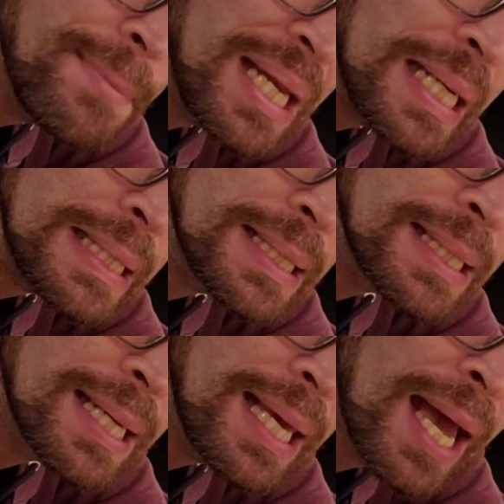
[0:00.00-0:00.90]
minutes.
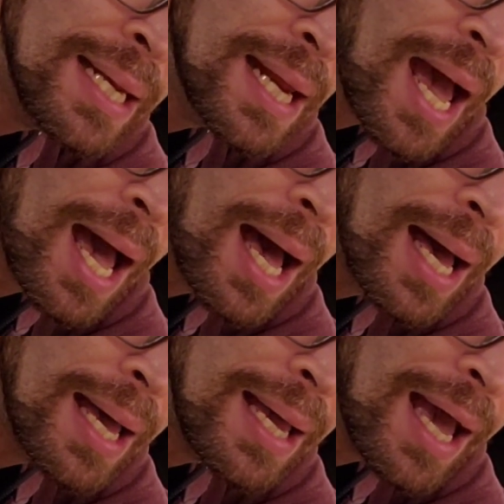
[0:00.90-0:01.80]
Again,
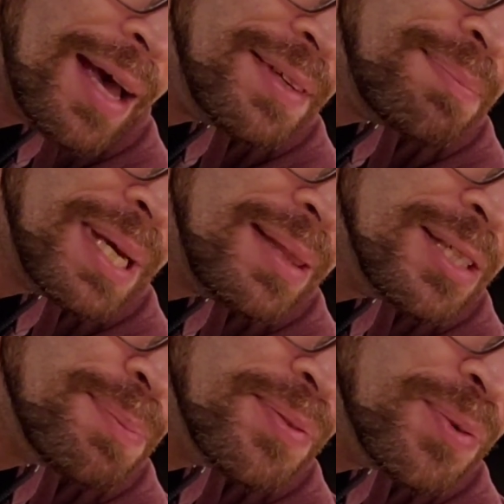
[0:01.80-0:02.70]
I haven't made
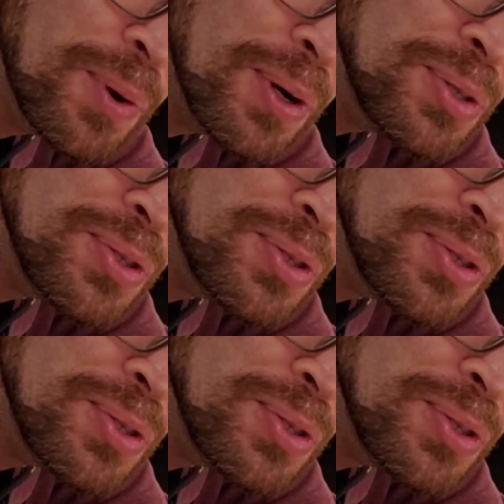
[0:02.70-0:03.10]
this before,